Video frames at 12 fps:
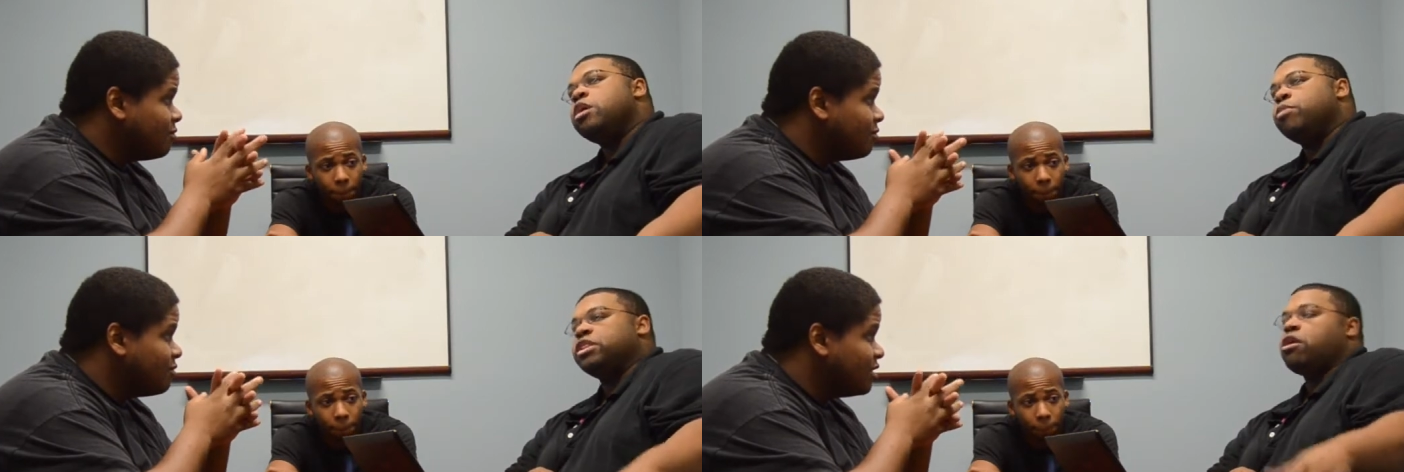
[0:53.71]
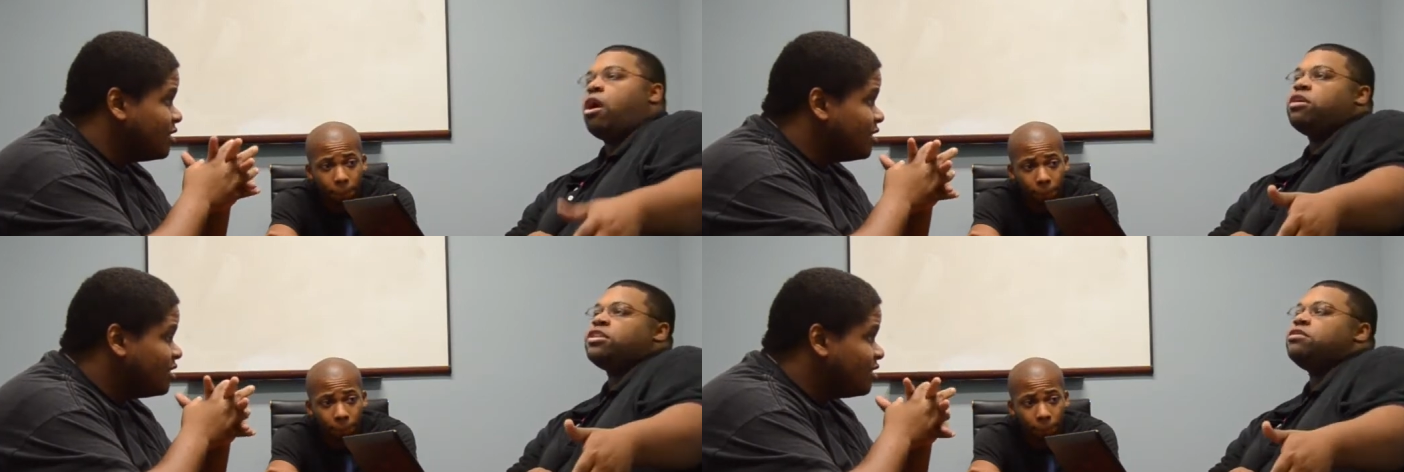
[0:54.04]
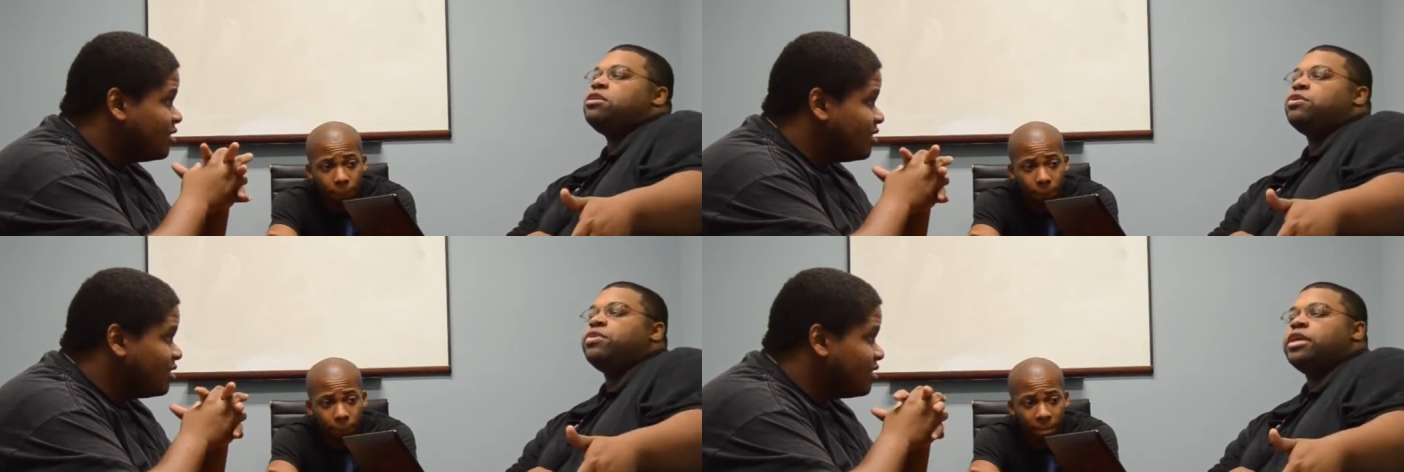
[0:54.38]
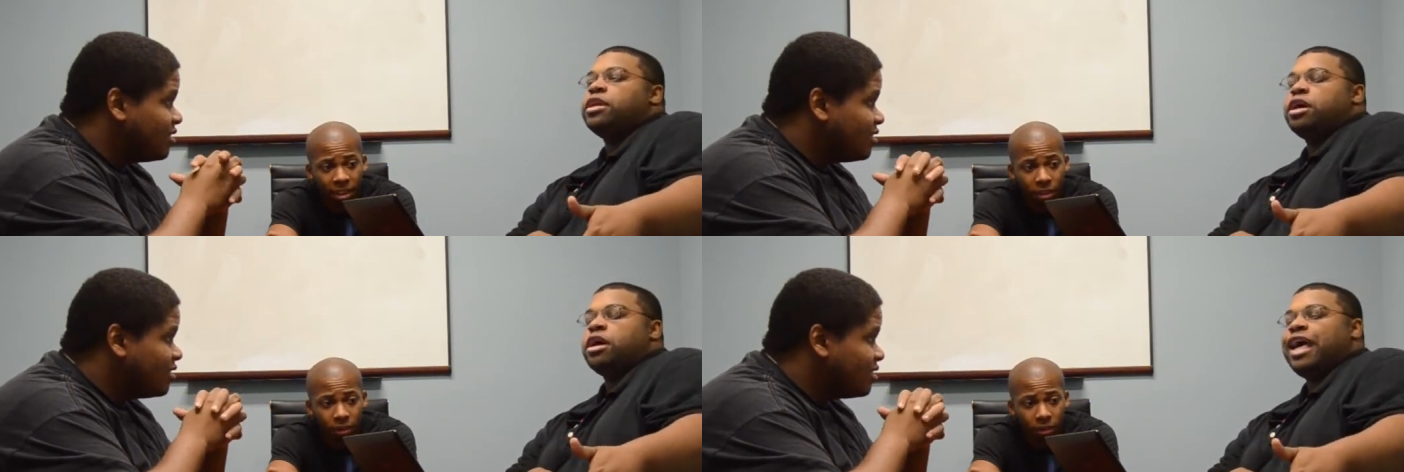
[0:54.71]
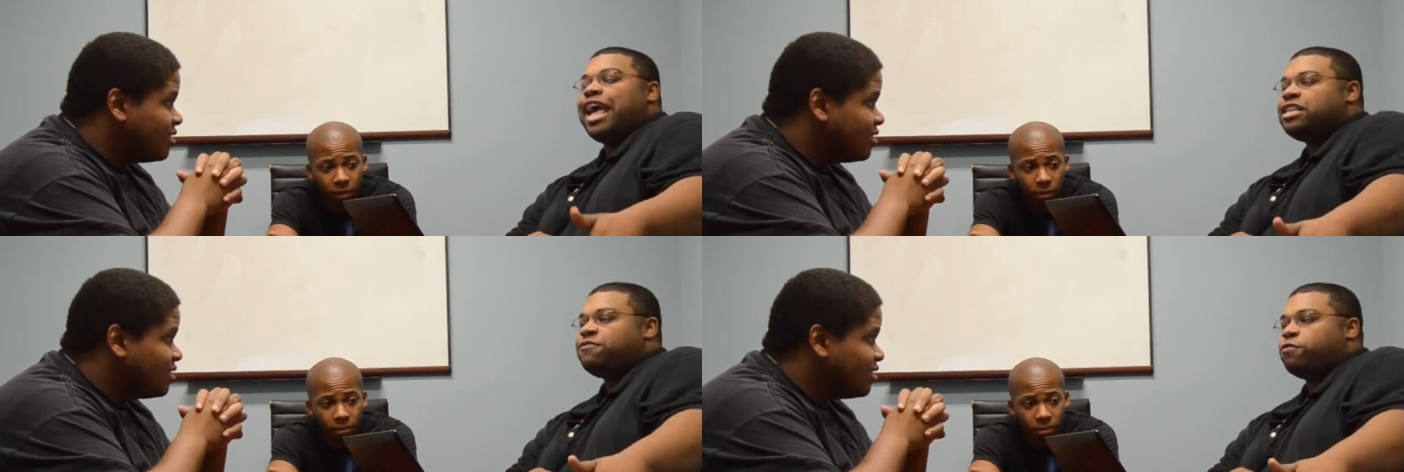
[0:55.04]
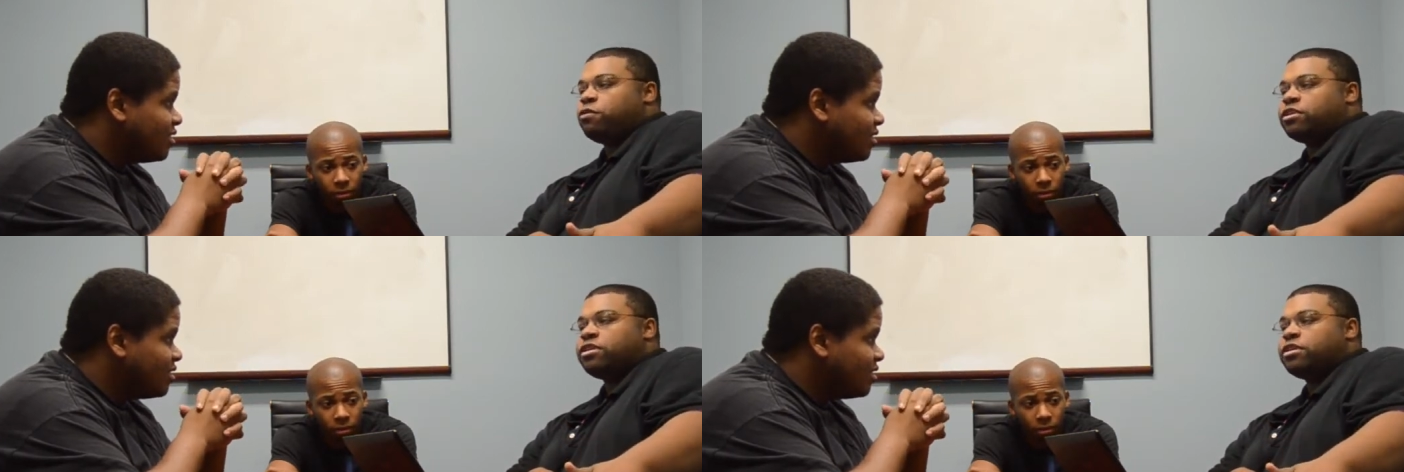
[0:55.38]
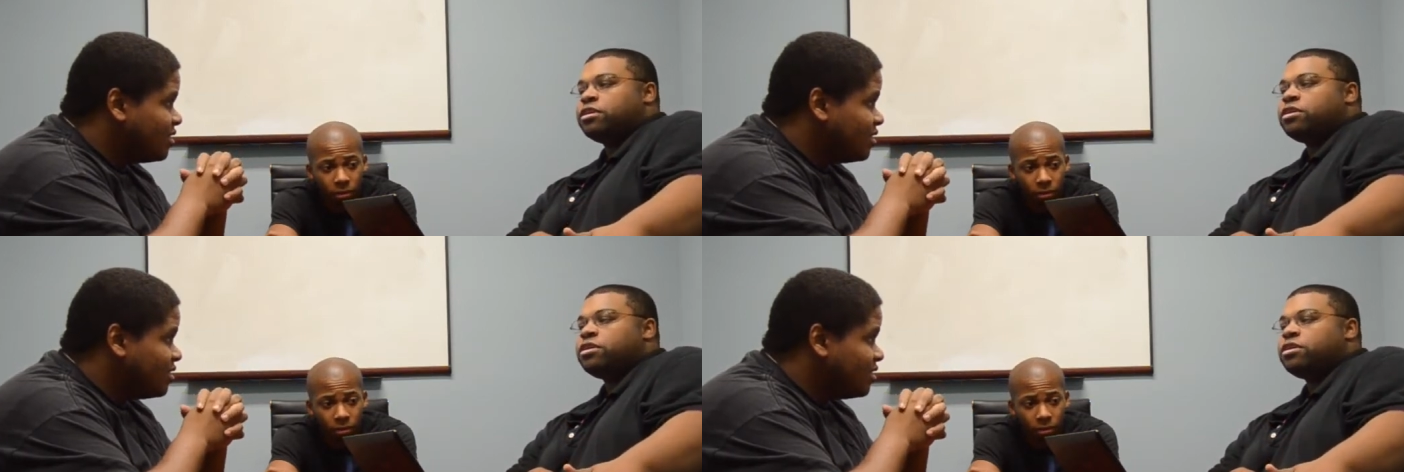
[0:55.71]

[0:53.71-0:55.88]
Speaker 1: but they're also doing uh, X Force.